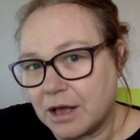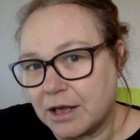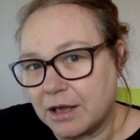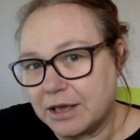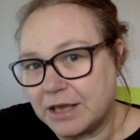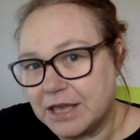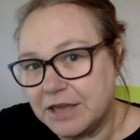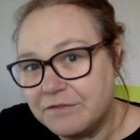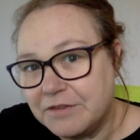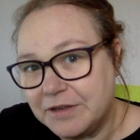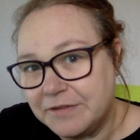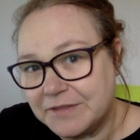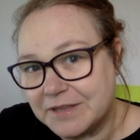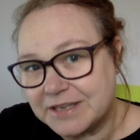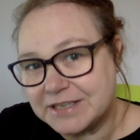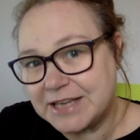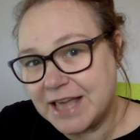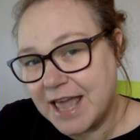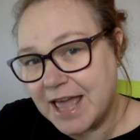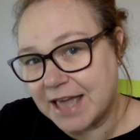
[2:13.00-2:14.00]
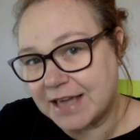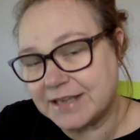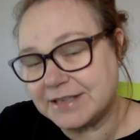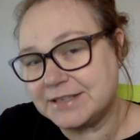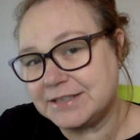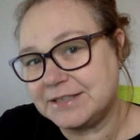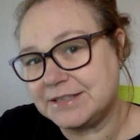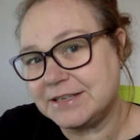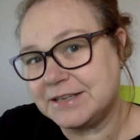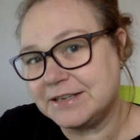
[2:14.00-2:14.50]
giving the
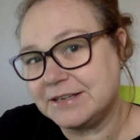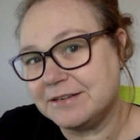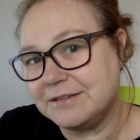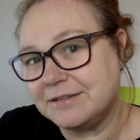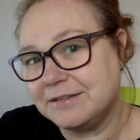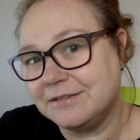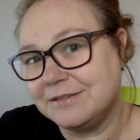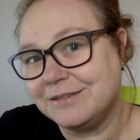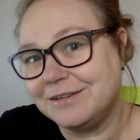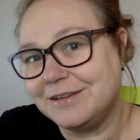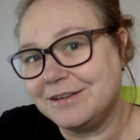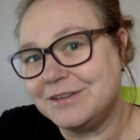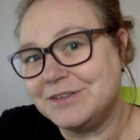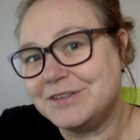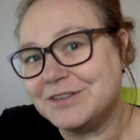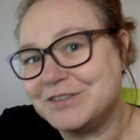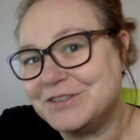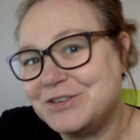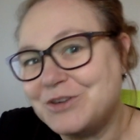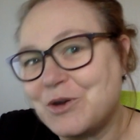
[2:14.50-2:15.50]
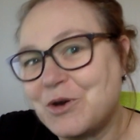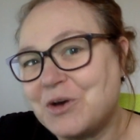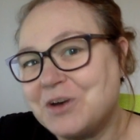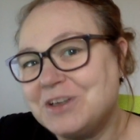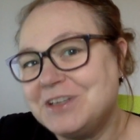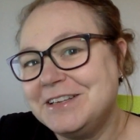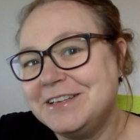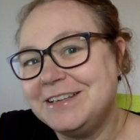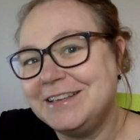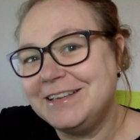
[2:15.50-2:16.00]
text does
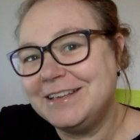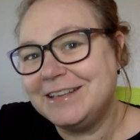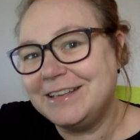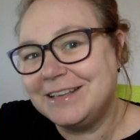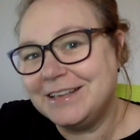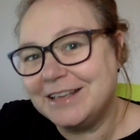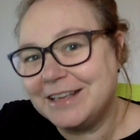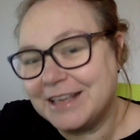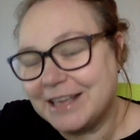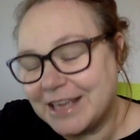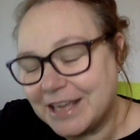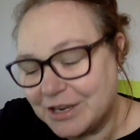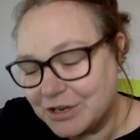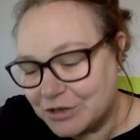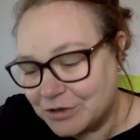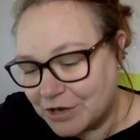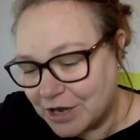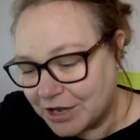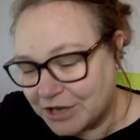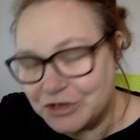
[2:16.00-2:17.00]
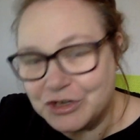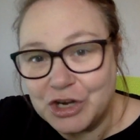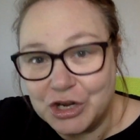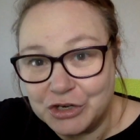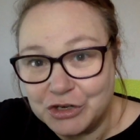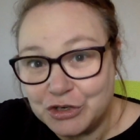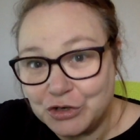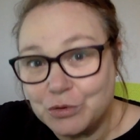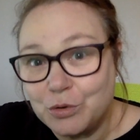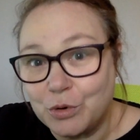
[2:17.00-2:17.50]
not
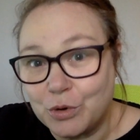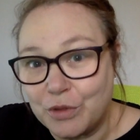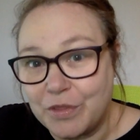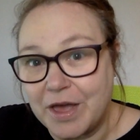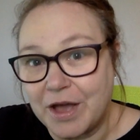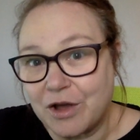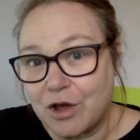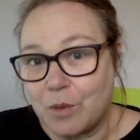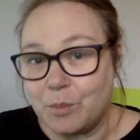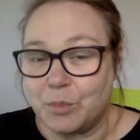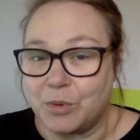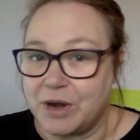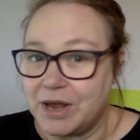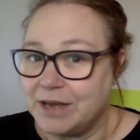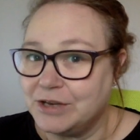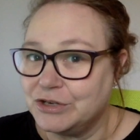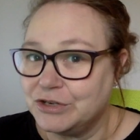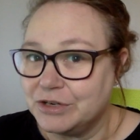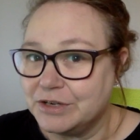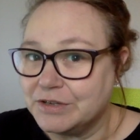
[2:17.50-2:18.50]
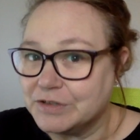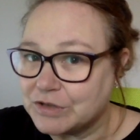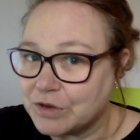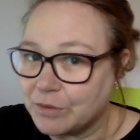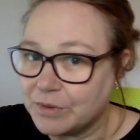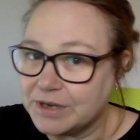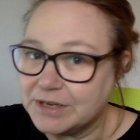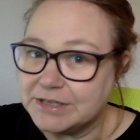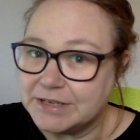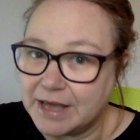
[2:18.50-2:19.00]
ensure that comprehension is
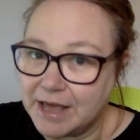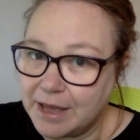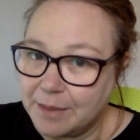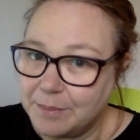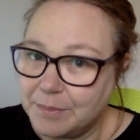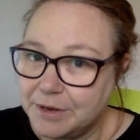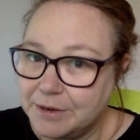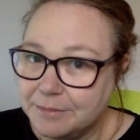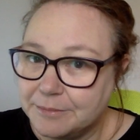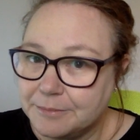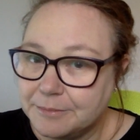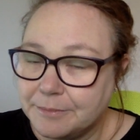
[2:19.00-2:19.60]
going to happen?